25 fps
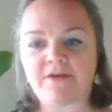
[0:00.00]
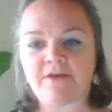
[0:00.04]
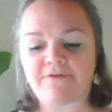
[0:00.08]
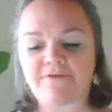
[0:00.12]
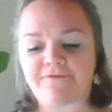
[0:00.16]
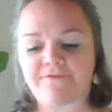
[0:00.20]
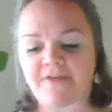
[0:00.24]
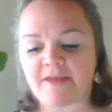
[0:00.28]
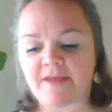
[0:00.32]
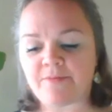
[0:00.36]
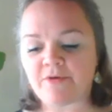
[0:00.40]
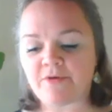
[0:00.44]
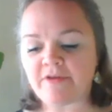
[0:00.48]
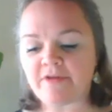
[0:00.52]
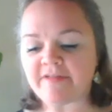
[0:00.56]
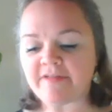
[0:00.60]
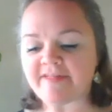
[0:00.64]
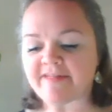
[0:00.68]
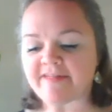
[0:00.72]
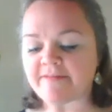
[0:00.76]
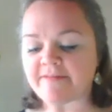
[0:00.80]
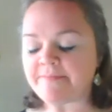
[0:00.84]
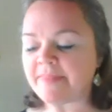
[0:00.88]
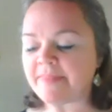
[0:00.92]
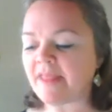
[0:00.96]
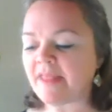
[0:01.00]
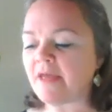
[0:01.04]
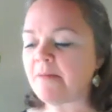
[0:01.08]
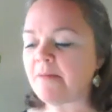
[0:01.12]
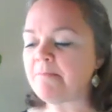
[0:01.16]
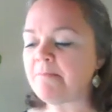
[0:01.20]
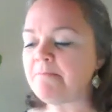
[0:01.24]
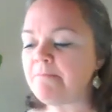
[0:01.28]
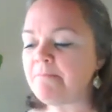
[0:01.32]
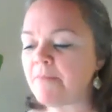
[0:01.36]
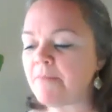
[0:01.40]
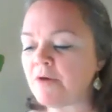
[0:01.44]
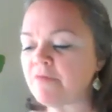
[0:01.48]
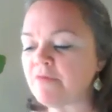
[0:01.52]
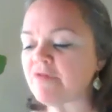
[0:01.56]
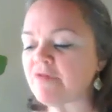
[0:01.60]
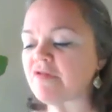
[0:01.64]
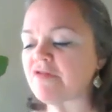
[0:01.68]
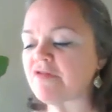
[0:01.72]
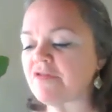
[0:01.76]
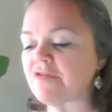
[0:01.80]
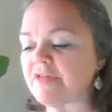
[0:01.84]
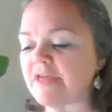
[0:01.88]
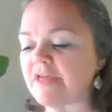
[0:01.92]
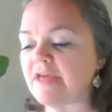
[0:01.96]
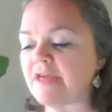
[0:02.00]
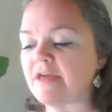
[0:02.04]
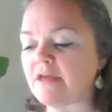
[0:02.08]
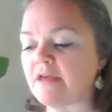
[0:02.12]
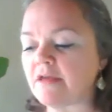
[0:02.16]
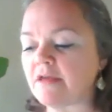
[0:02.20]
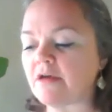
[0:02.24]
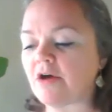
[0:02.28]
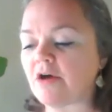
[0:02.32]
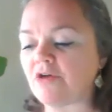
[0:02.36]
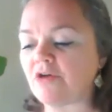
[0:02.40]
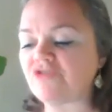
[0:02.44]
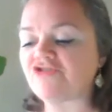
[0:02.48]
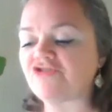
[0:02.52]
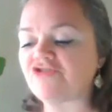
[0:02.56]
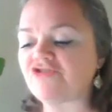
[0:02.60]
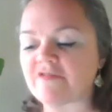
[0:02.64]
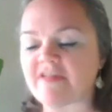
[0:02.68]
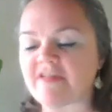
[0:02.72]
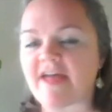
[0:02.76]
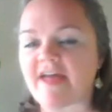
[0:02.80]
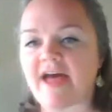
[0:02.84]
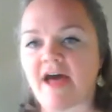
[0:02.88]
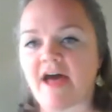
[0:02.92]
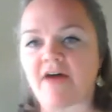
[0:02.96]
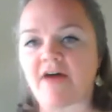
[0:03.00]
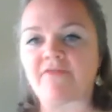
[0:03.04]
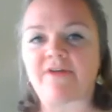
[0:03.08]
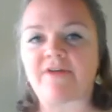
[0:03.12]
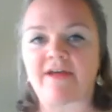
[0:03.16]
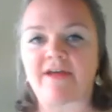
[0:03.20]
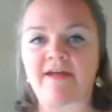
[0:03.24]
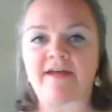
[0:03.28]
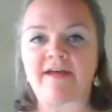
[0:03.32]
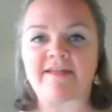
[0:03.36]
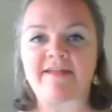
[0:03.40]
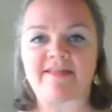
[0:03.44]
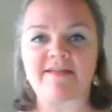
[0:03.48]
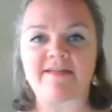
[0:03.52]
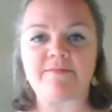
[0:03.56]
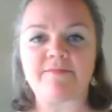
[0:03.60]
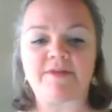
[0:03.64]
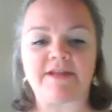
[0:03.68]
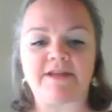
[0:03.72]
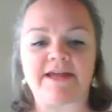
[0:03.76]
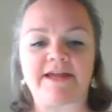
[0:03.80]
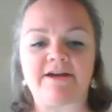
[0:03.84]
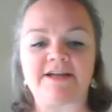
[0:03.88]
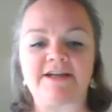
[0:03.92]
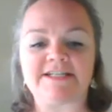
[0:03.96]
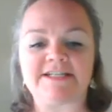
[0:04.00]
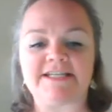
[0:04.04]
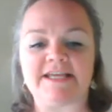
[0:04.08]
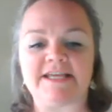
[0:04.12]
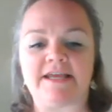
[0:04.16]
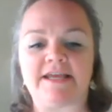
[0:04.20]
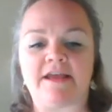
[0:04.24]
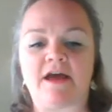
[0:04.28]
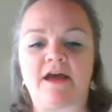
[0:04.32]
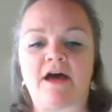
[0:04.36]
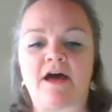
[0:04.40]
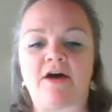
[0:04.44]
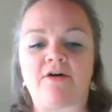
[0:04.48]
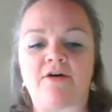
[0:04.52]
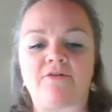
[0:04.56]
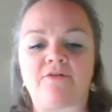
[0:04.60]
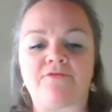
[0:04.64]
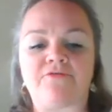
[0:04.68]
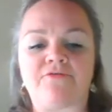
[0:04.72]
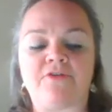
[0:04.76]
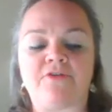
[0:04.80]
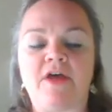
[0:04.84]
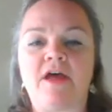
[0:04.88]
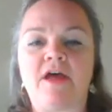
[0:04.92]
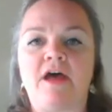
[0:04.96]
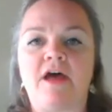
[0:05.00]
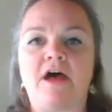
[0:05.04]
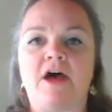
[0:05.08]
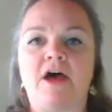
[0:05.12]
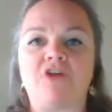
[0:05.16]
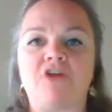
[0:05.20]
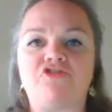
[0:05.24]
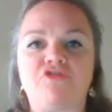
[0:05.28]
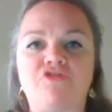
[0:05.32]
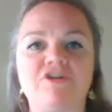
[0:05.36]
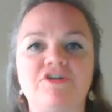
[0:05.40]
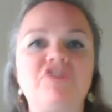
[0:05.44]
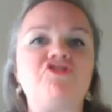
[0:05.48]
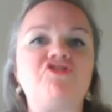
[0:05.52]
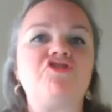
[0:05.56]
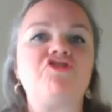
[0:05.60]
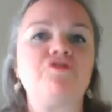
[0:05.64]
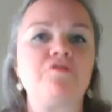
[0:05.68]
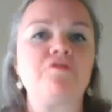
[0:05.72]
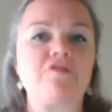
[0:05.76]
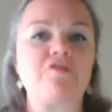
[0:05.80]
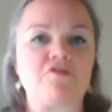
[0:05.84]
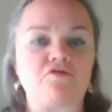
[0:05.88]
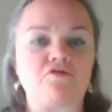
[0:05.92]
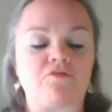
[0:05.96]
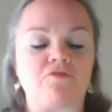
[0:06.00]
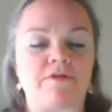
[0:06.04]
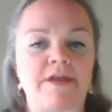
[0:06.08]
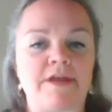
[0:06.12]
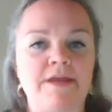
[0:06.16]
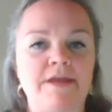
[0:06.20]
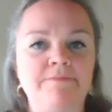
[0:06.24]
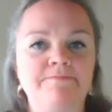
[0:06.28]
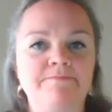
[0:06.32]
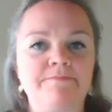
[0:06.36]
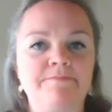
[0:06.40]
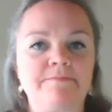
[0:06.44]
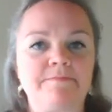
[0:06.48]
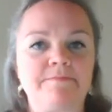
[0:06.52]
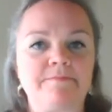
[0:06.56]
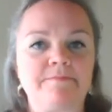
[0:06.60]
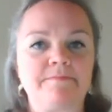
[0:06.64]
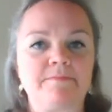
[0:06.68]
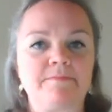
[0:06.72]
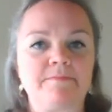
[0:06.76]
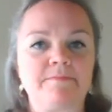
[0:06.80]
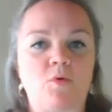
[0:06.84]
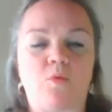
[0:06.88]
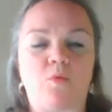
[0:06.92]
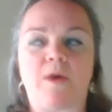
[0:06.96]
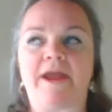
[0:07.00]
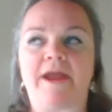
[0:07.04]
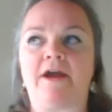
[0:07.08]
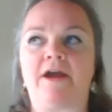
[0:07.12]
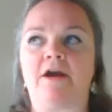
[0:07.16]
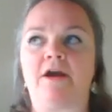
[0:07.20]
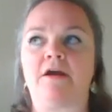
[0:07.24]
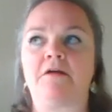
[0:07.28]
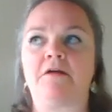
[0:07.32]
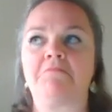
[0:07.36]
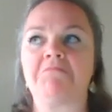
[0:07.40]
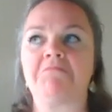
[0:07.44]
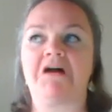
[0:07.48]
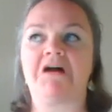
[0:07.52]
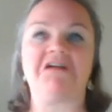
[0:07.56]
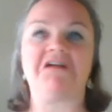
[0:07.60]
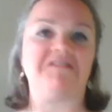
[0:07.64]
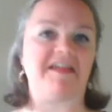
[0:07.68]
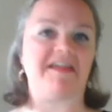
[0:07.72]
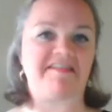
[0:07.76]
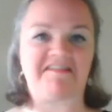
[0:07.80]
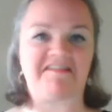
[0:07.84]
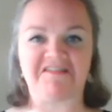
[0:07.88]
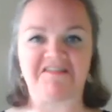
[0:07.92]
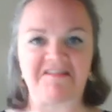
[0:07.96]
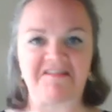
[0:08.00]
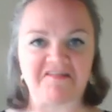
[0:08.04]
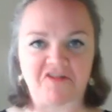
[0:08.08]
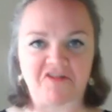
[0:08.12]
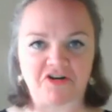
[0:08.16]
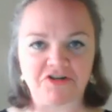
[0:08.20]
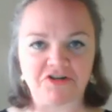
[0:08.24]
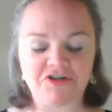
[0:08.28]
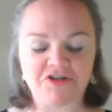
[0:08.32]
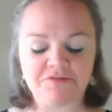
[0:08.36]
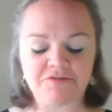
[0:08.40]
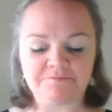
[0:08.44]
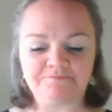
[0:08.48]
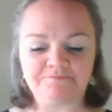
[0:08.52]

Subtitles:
Fables, mostly cultures have a similarity of a traditional story where a lesson is learned.